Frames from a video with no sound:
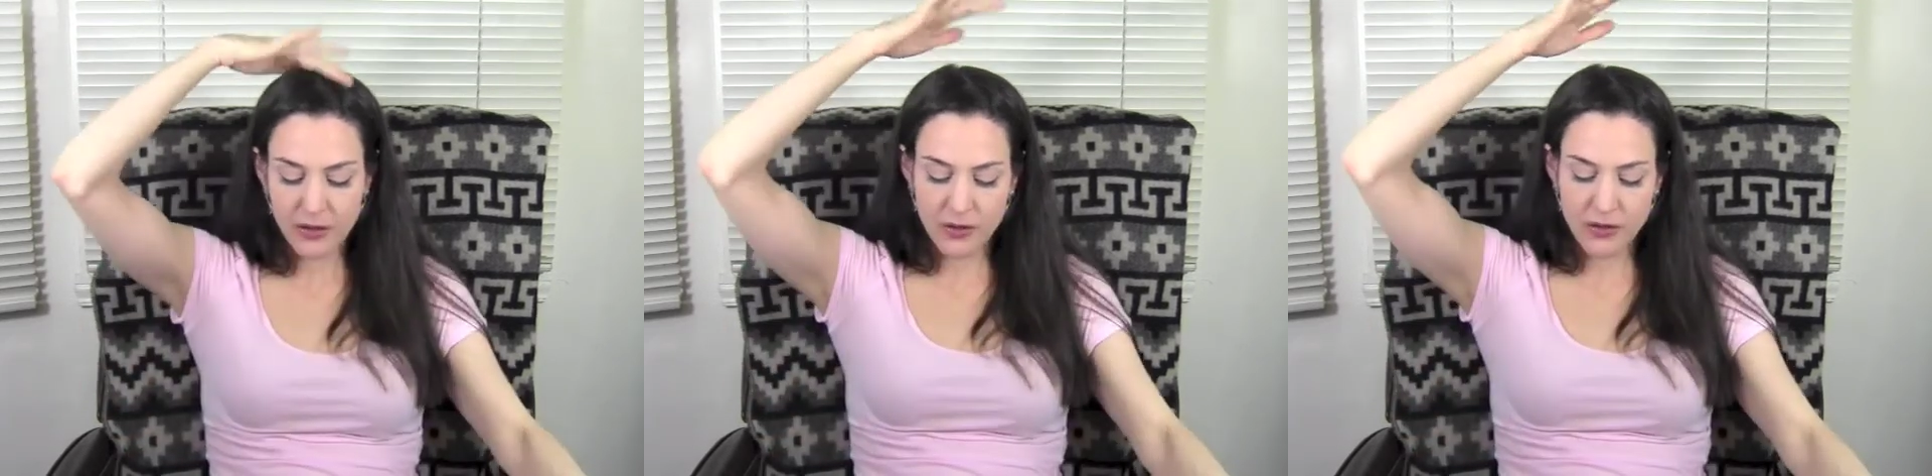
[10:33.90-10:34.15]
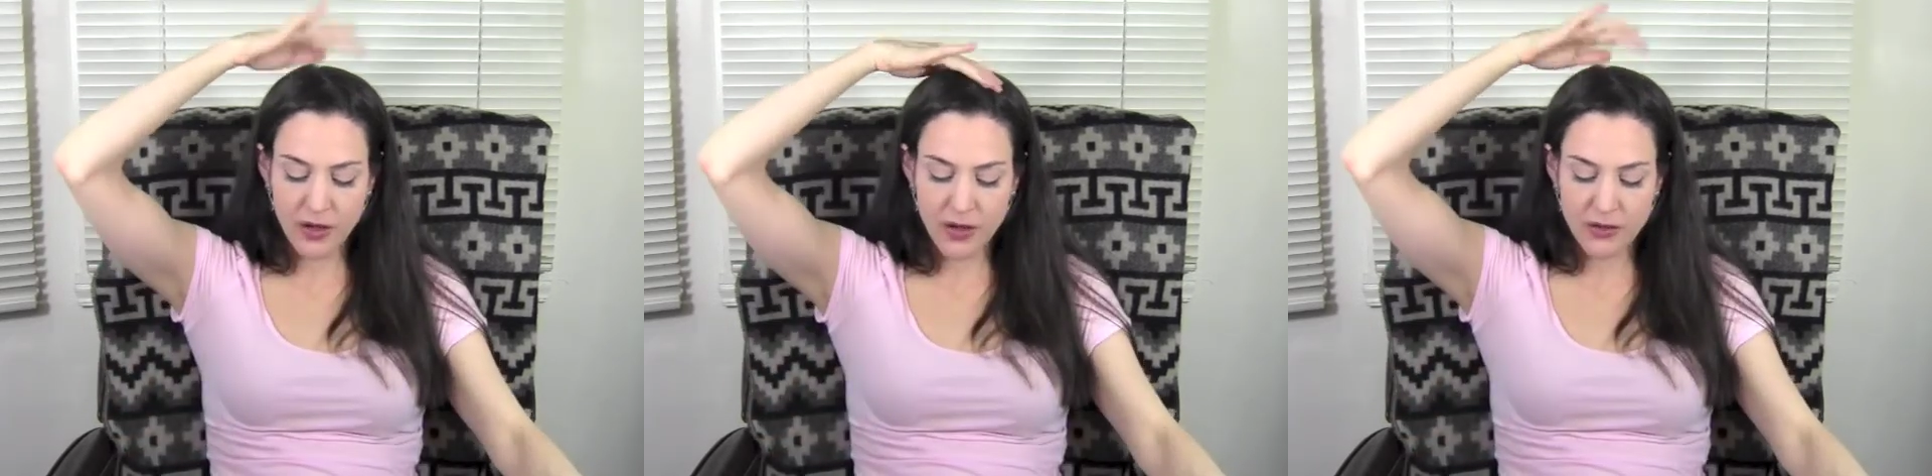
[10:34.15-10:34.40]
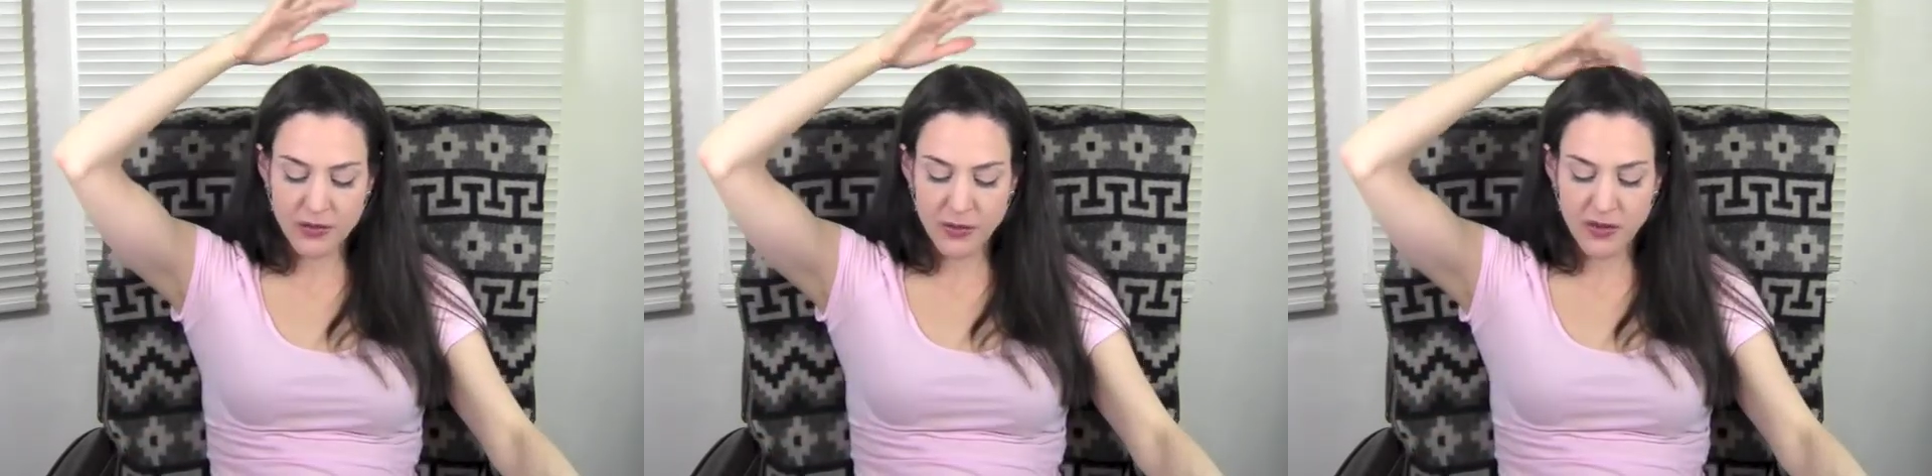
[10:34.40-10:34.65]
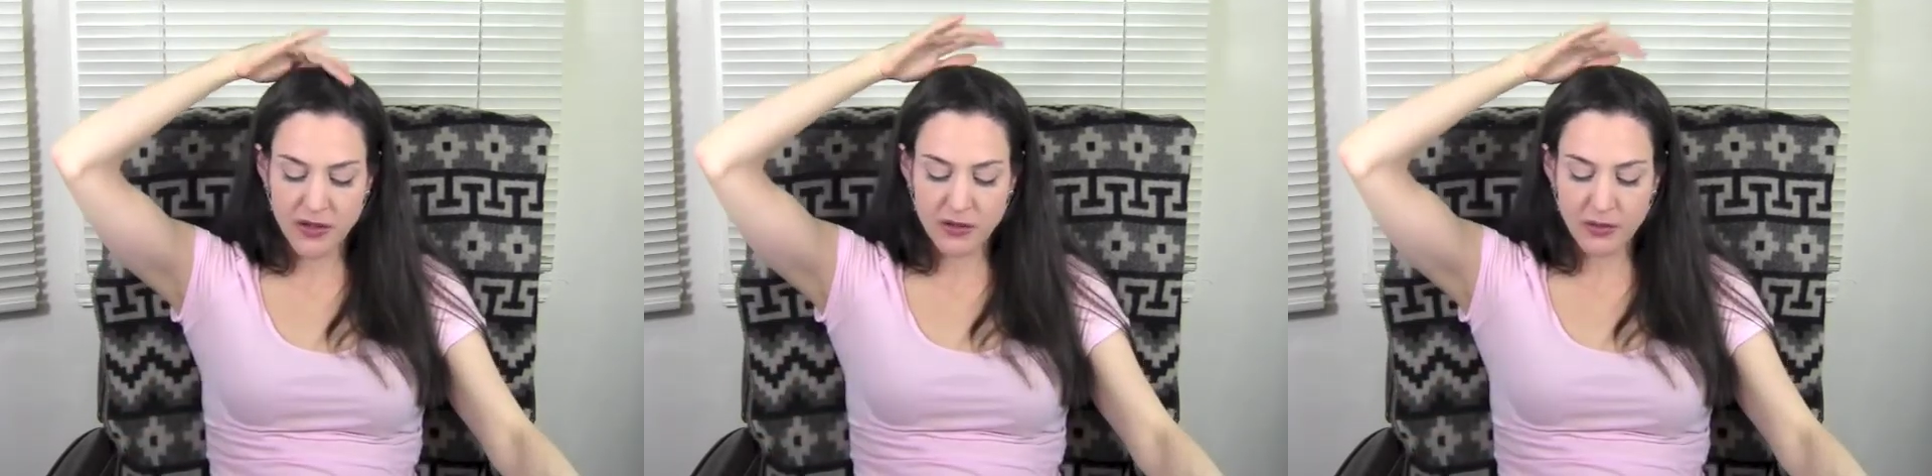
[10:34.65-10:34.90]
who goes
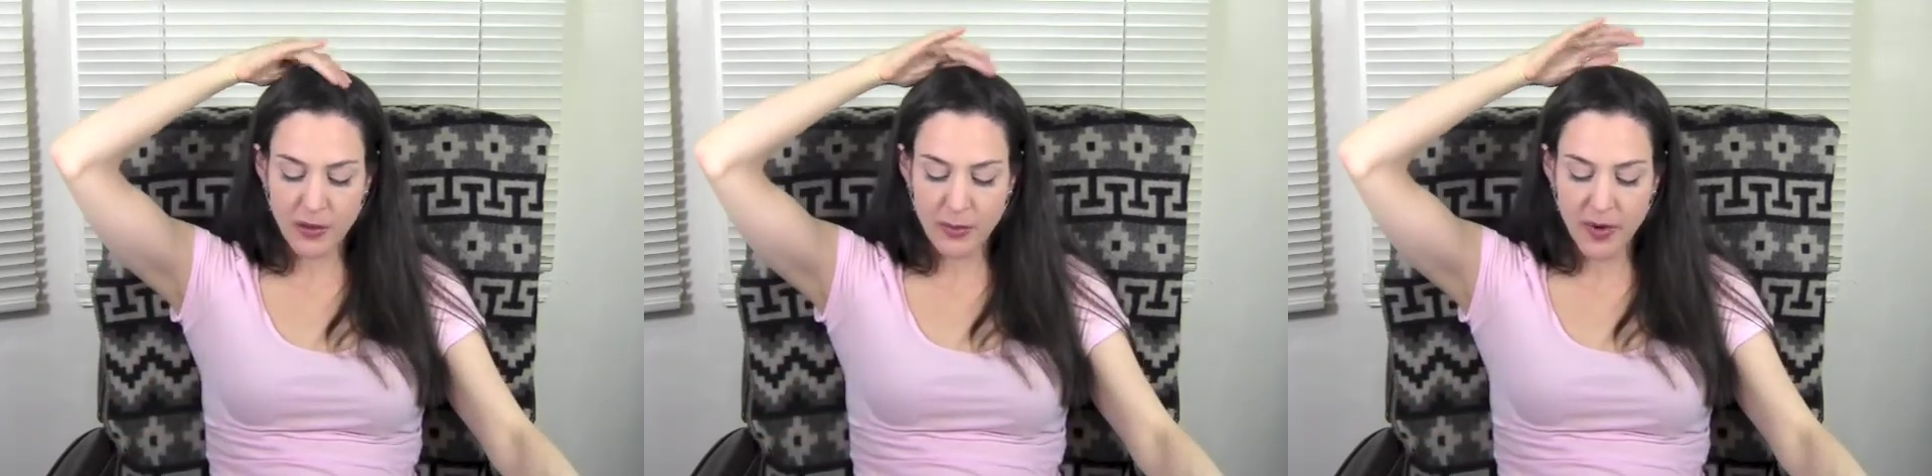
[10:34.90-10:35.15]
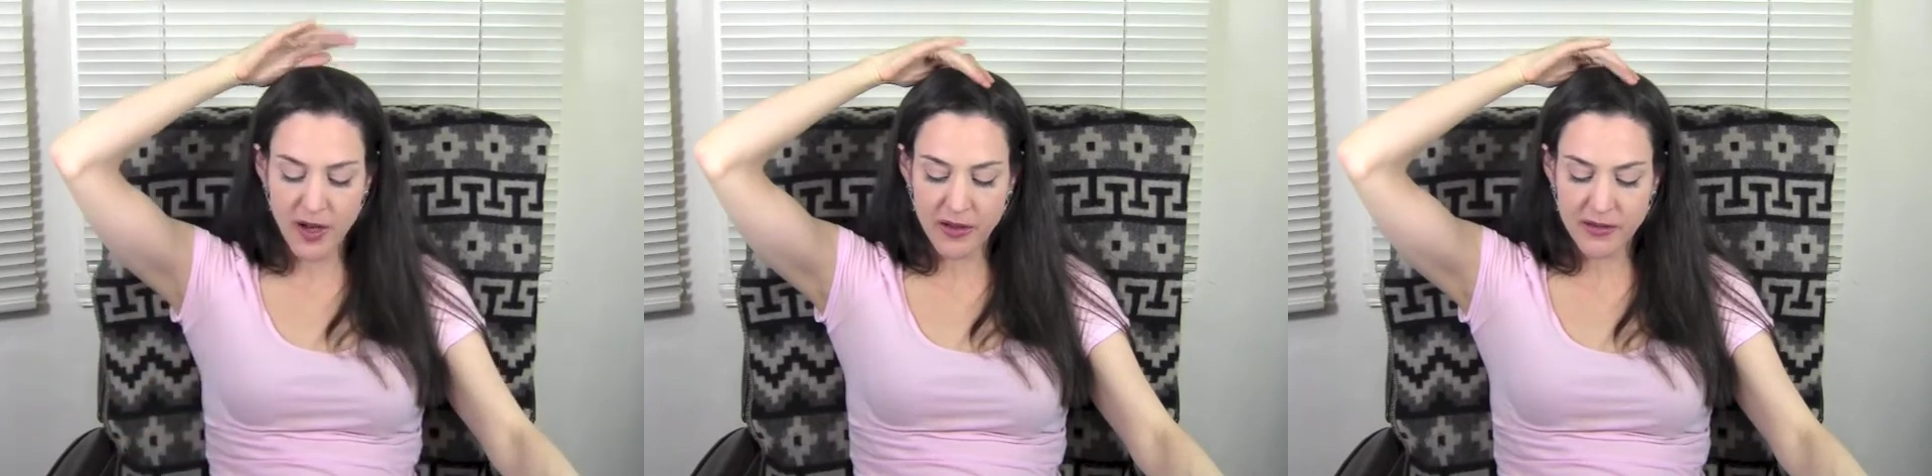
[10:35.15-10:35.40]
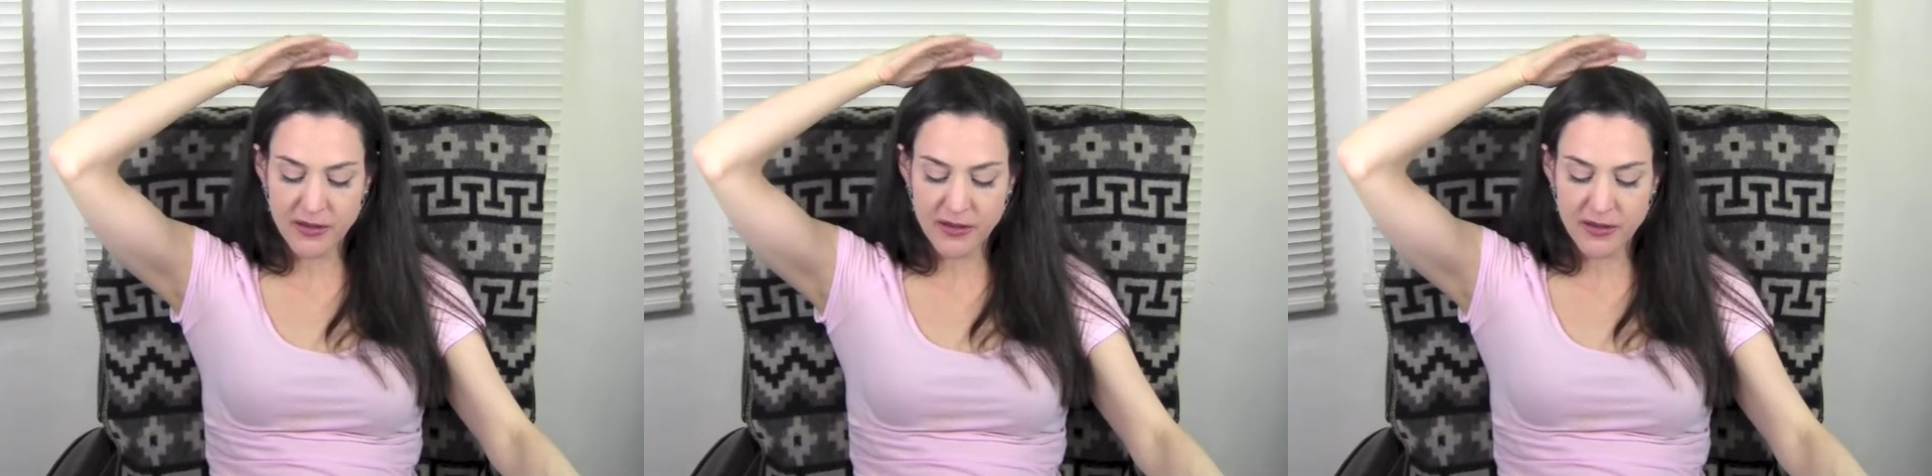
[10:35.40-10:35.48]
with you upon